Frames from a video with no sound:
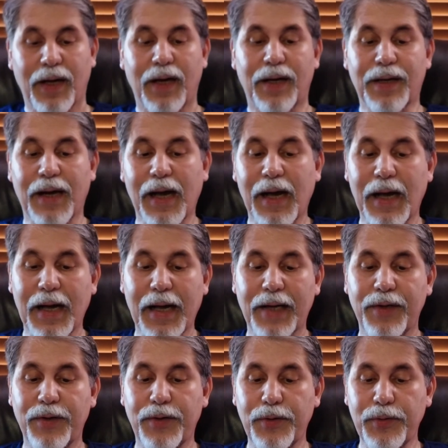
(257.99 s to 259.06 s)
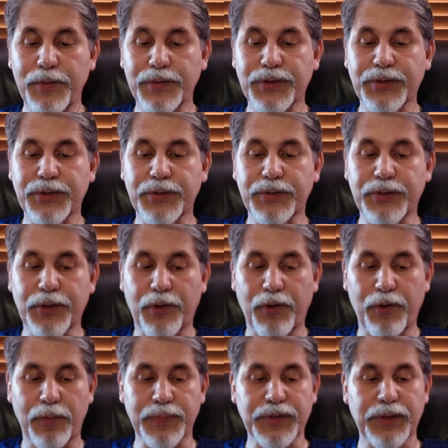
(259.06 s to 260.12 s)
Raja had used the
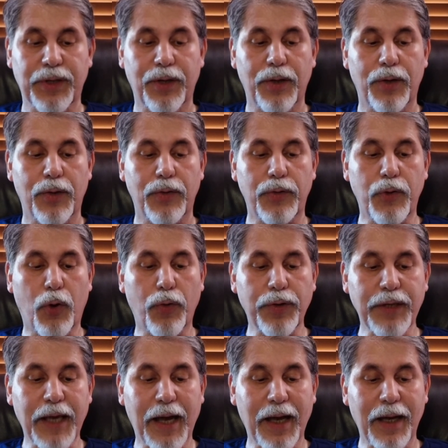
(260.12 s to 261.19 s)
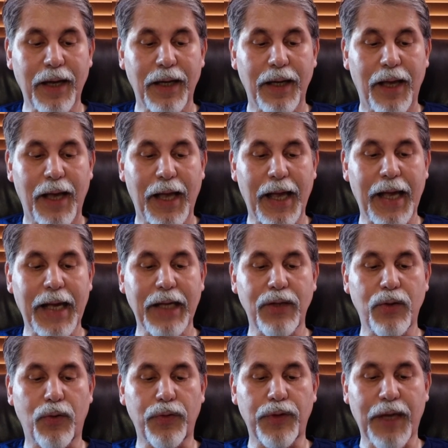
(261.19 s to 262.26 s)
terms Ñoña and
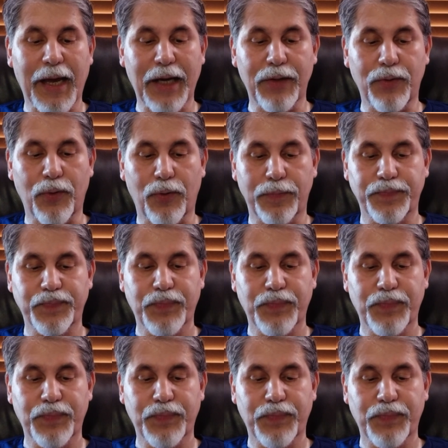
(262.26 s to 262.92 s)
Ñoñado,